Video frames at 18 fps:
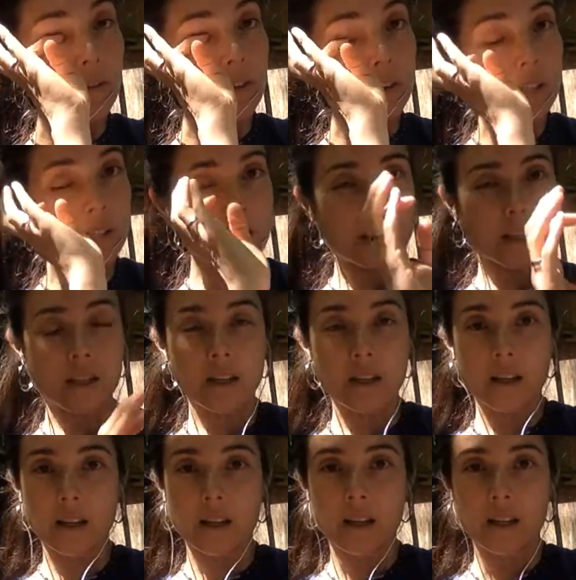is
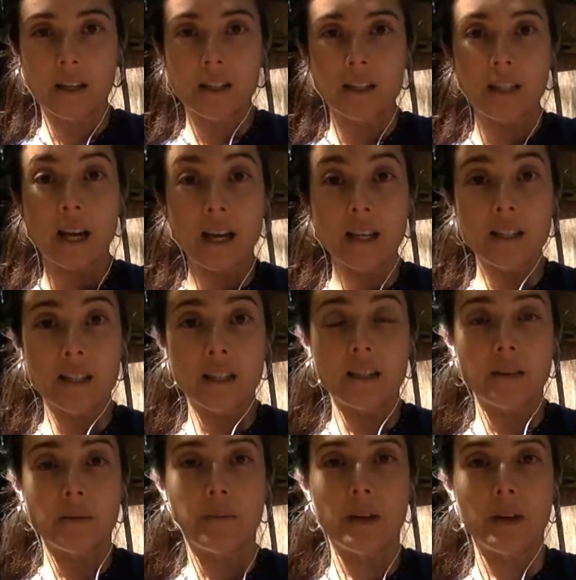
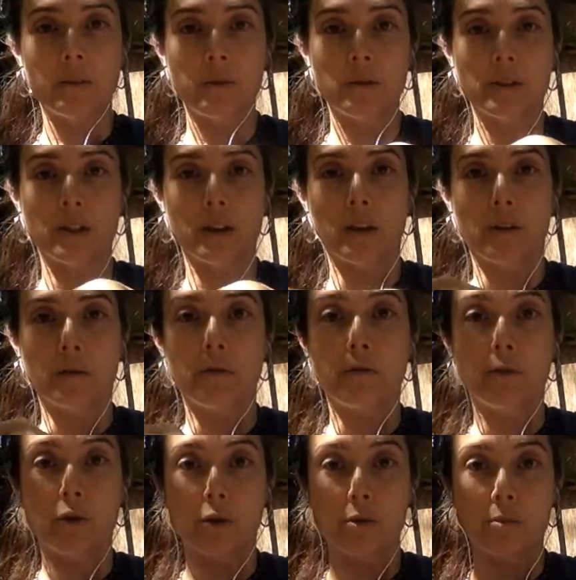intended to be able to
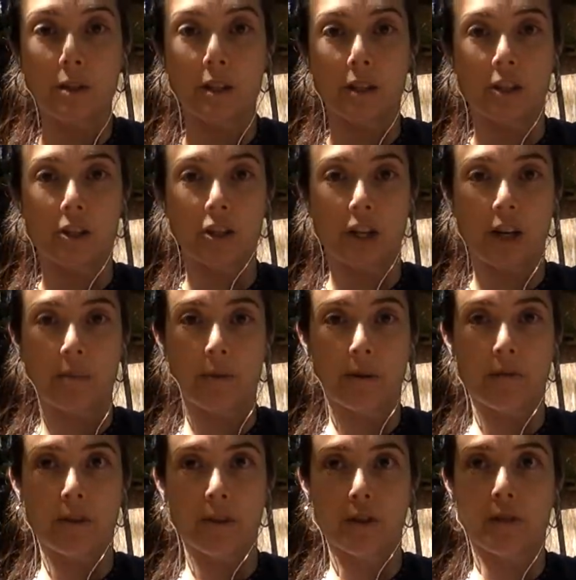conform to the shape
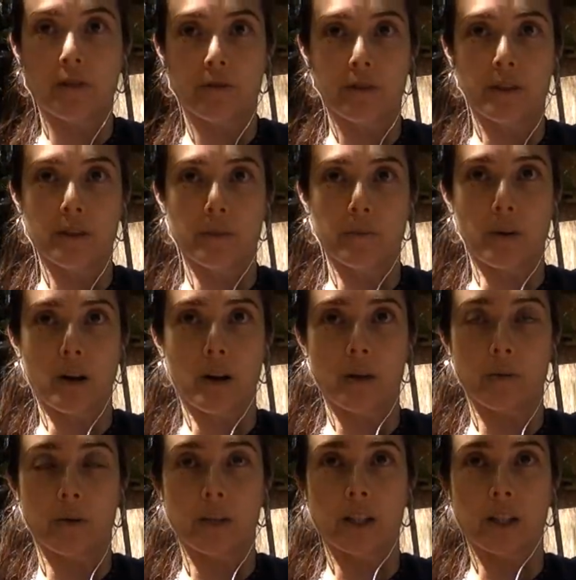of the surface
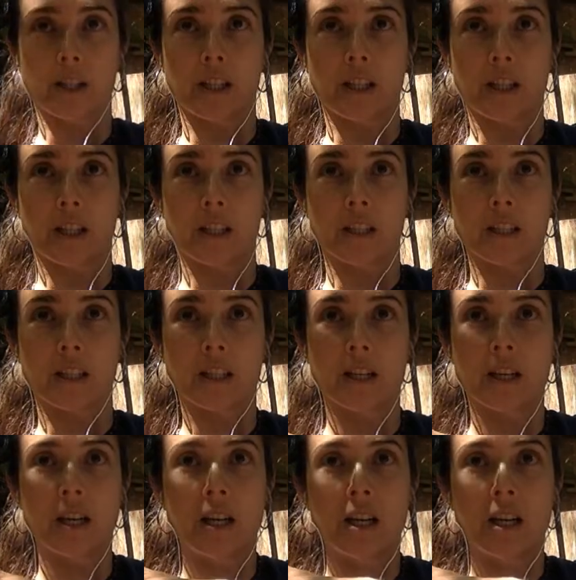upon which it is